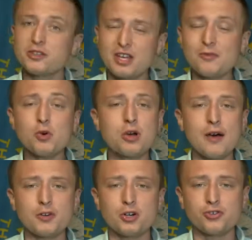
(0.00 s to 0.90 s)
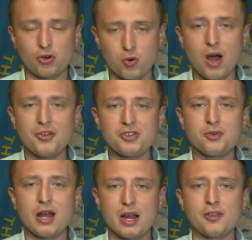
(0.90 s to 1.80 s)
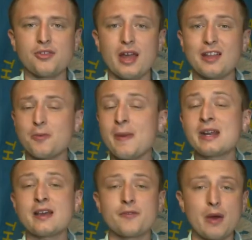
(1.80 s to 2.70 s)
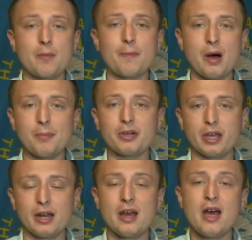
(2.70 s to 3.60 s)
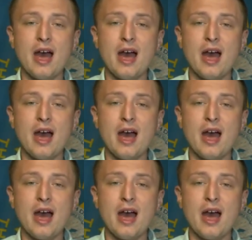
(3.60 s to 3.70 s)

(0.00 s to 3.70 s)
Several governors across the United States, many of them Republican,